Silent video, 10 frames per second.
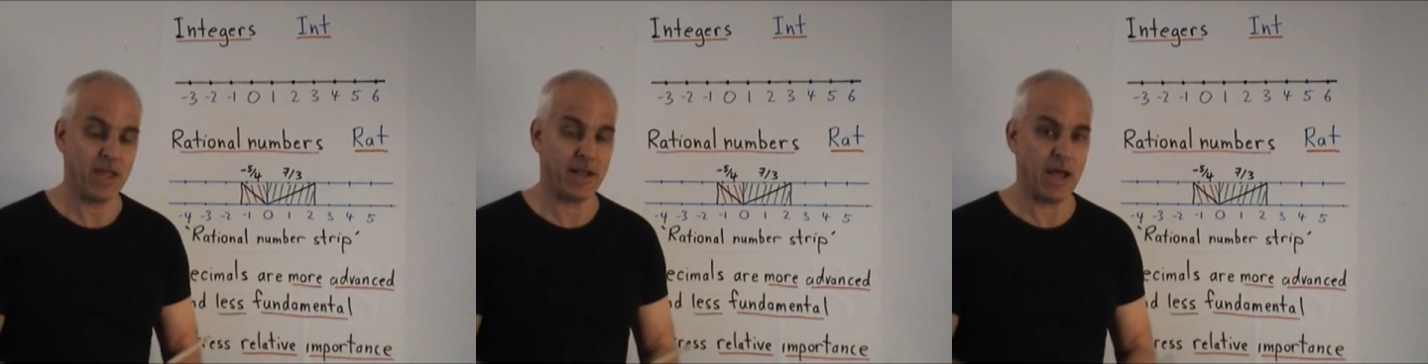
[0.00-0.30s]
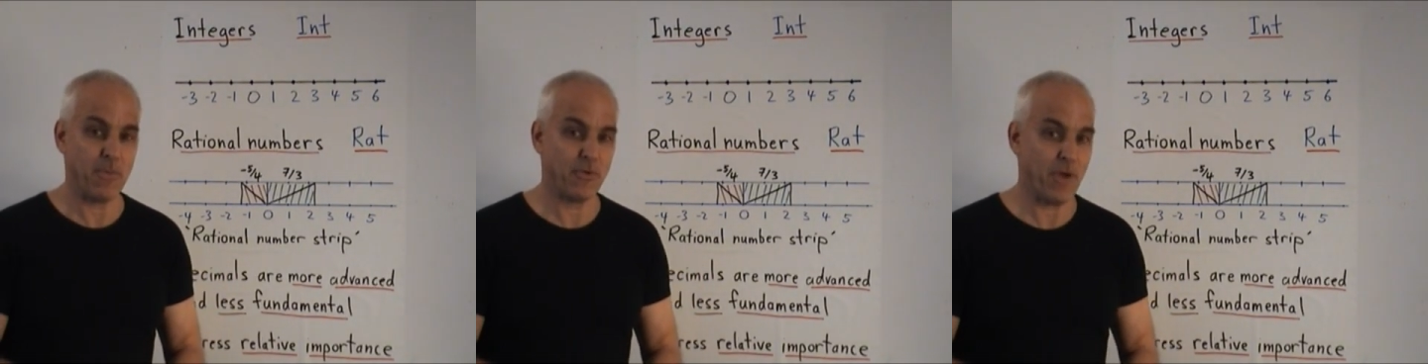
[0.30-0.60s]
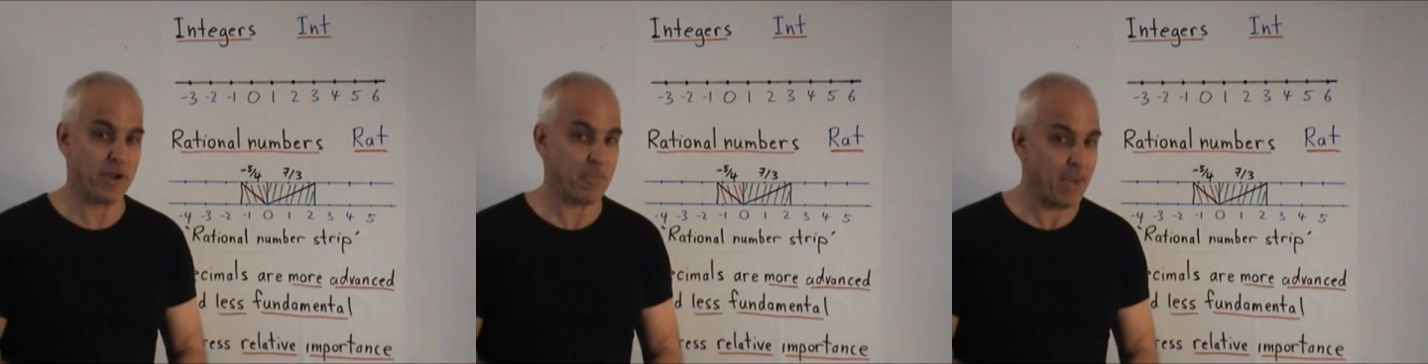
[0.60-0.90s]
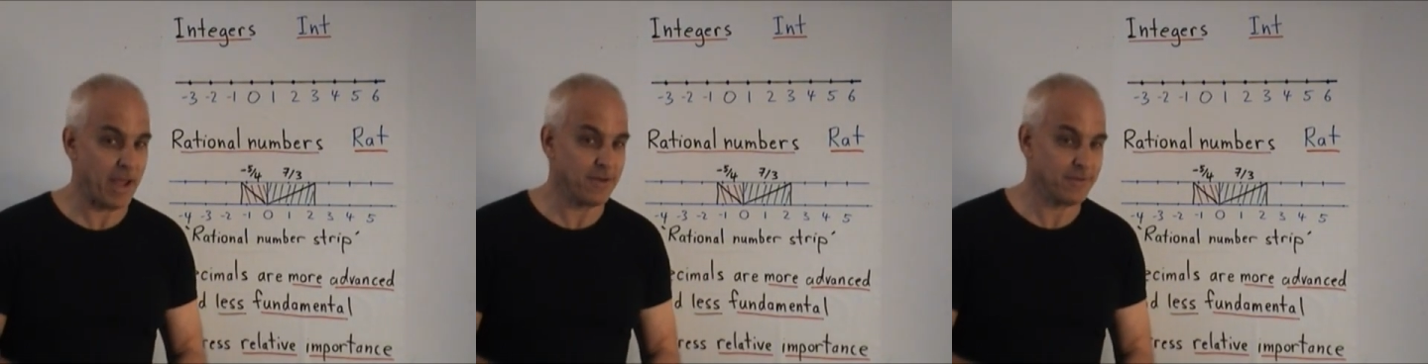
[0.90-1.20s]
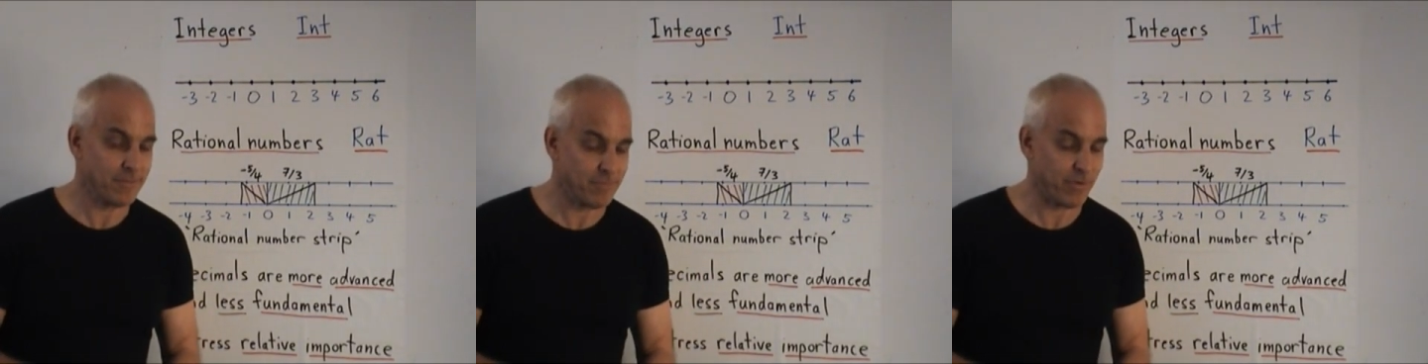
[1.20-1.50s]
And I would
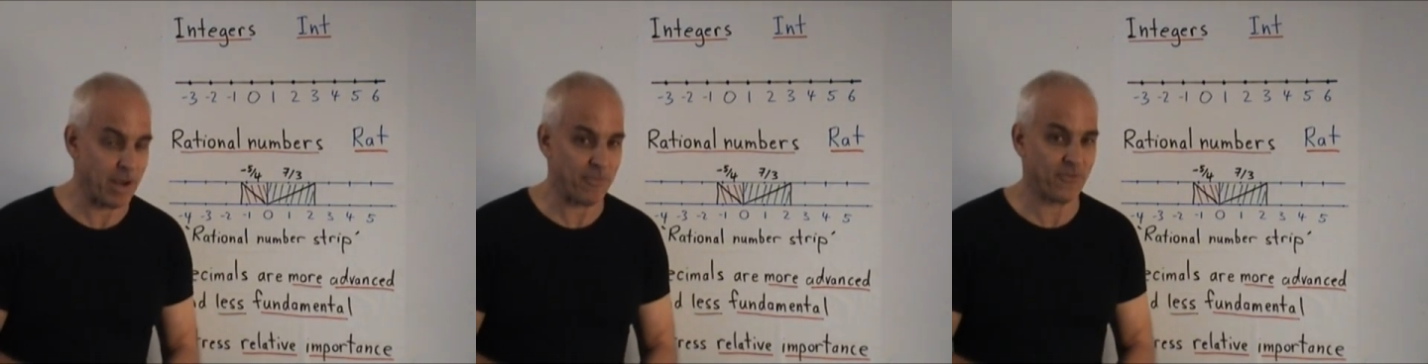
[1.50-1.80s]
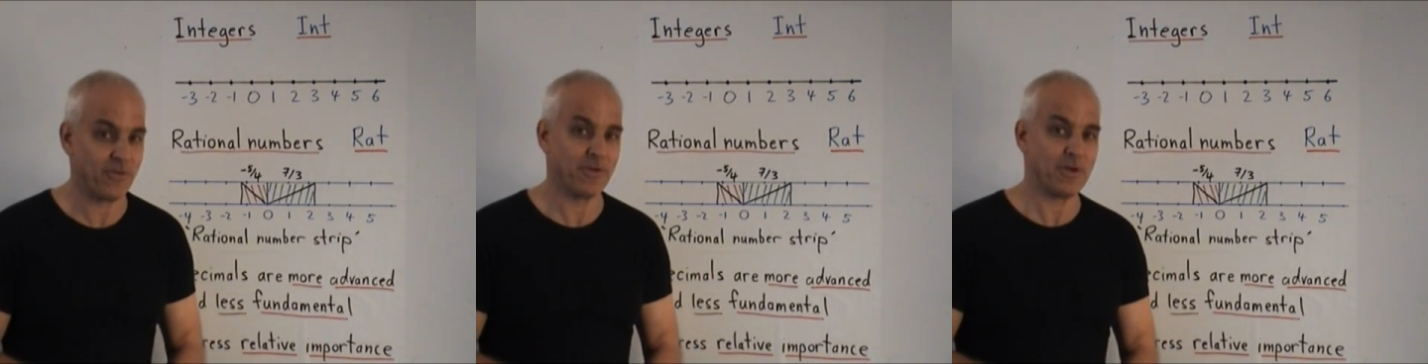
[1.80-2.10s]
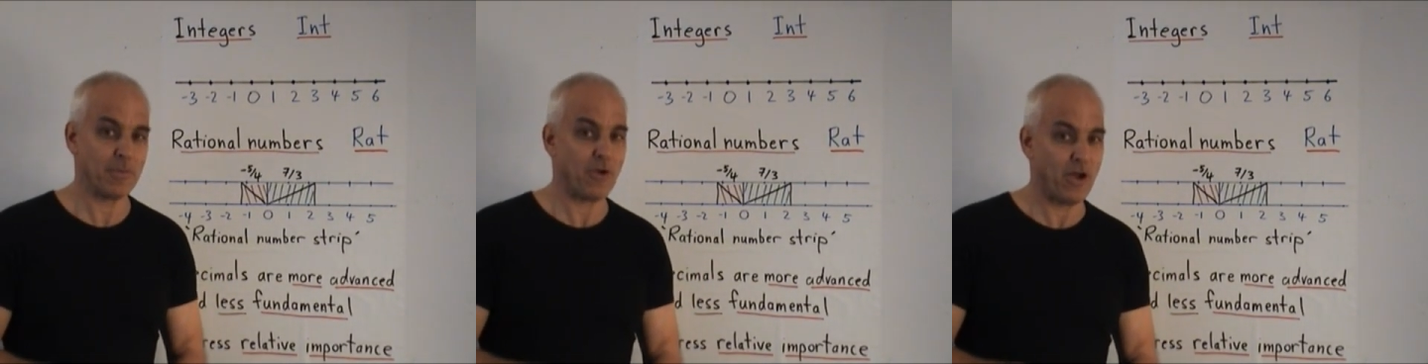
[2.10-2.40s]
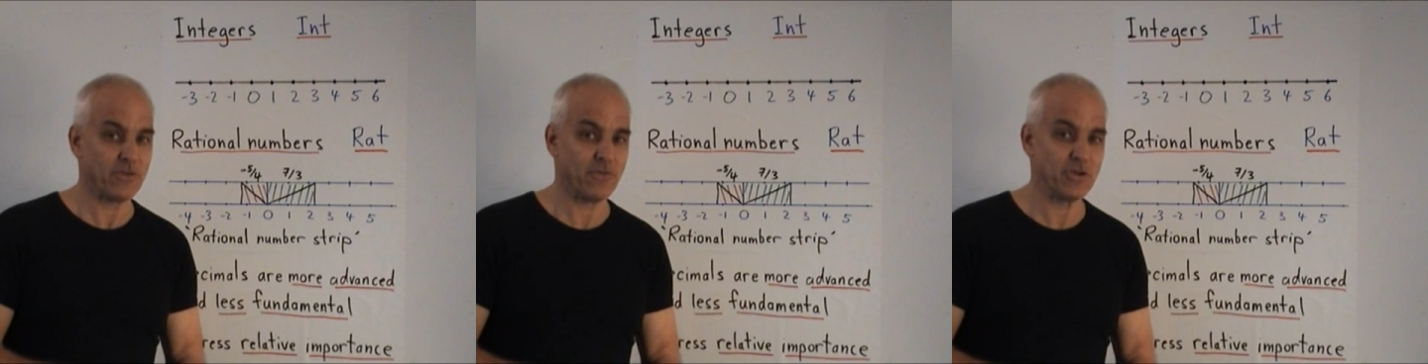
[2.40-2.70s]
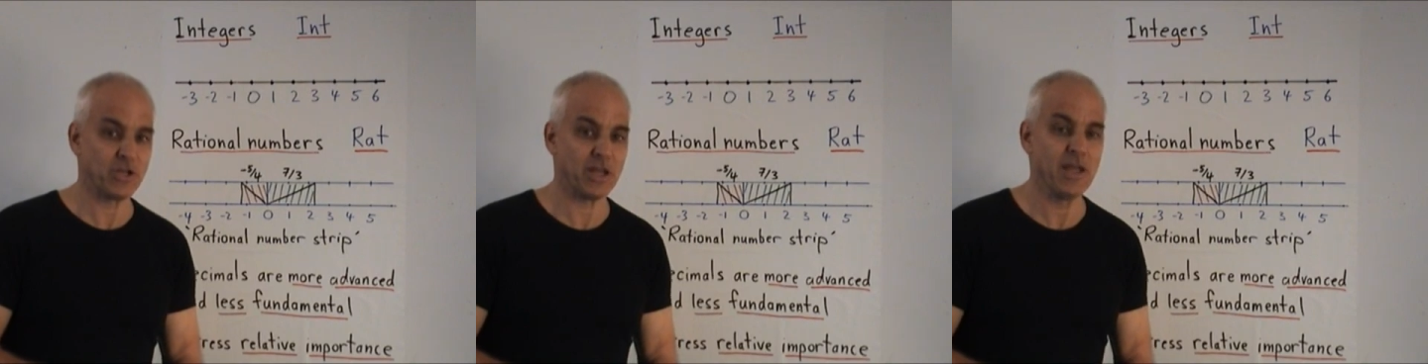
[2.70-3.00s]
recommend, perhaps
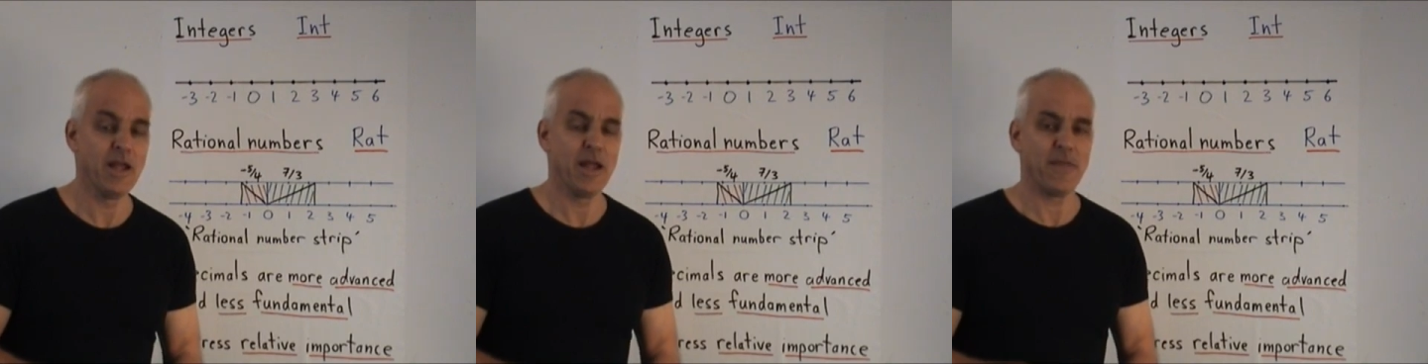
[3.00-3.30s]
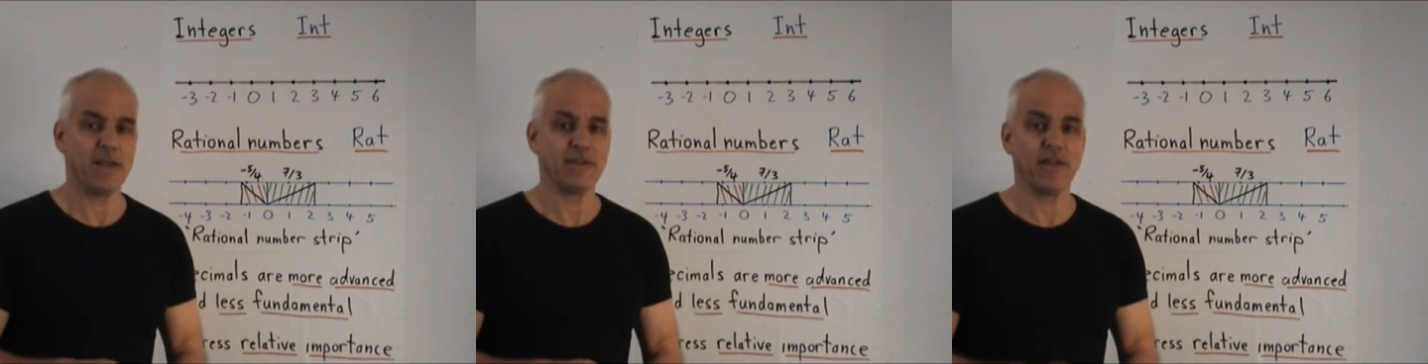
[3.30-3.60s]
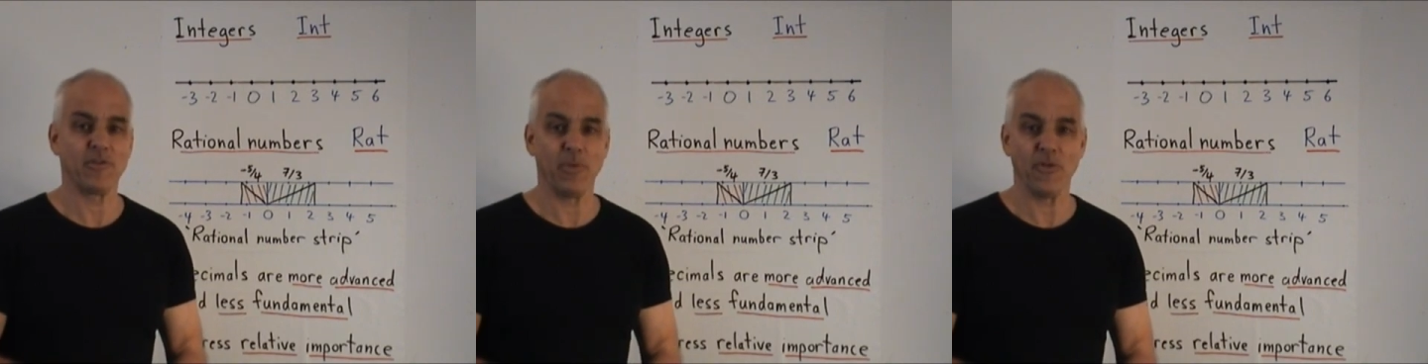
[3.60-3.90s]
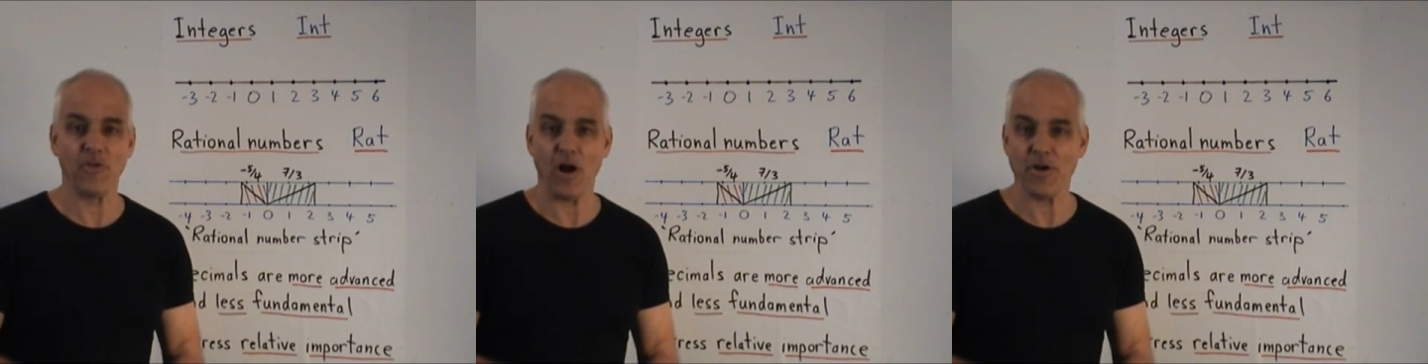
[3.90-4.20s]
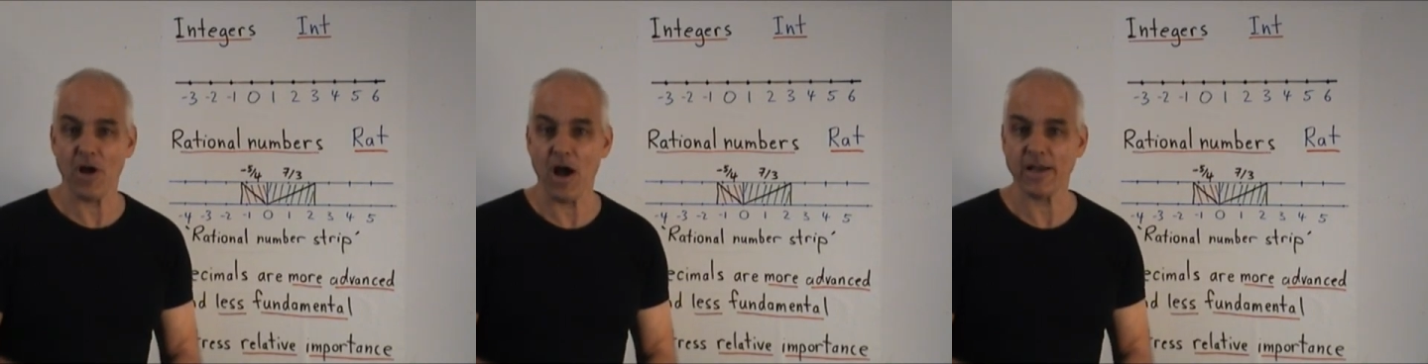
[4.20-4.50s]
controversially, that decimals
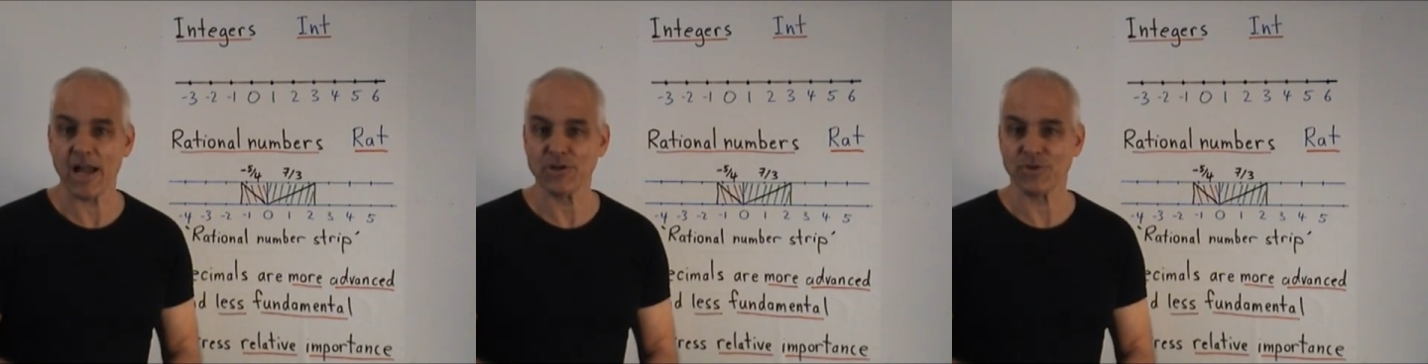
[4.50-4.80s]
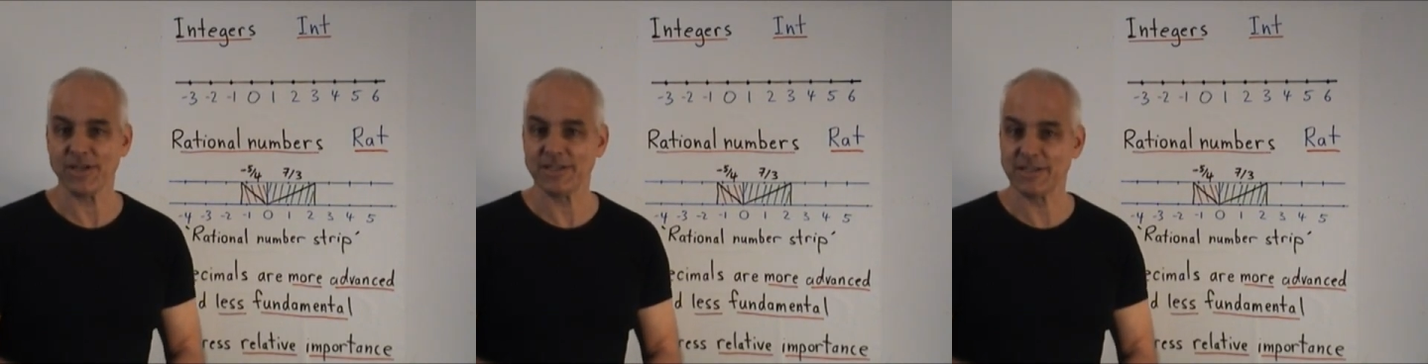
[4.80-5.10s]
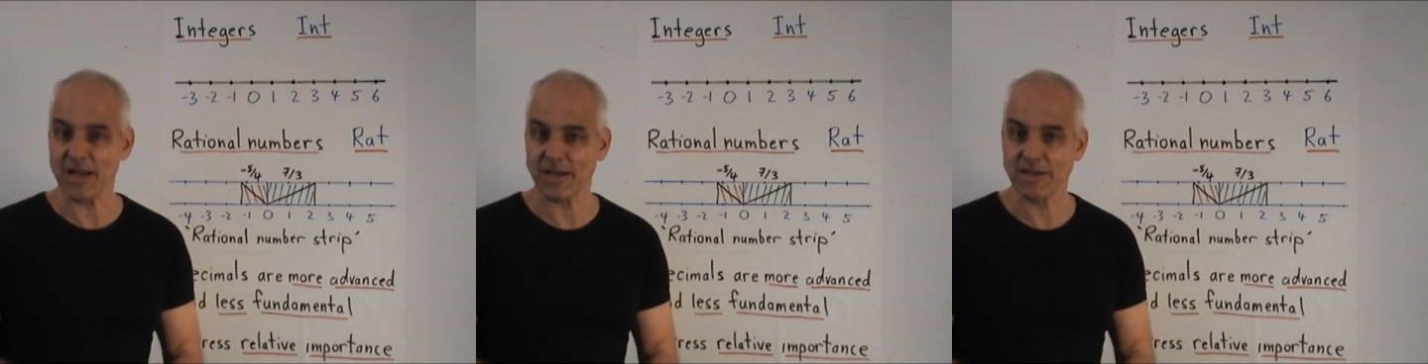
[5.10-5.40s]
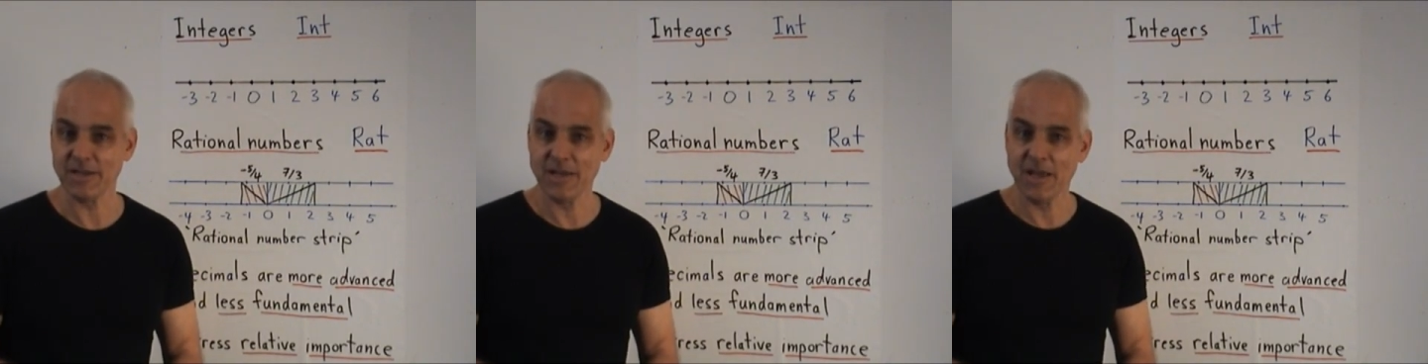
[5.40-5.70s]
are not actually studied